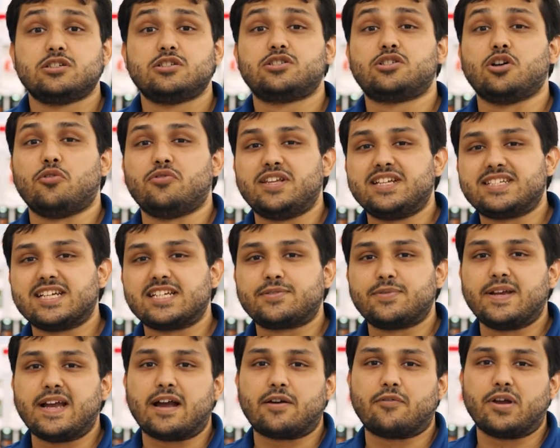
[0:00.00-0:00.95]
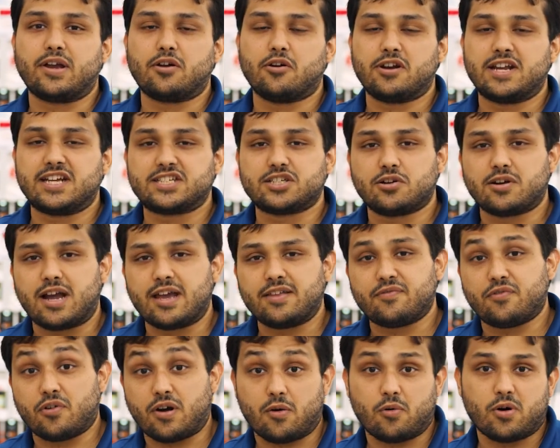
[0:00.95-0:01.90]
So this has been a quick connection guide
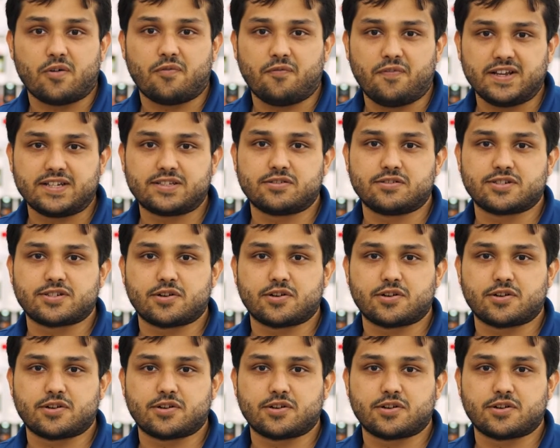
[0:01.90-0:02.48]
for our fixture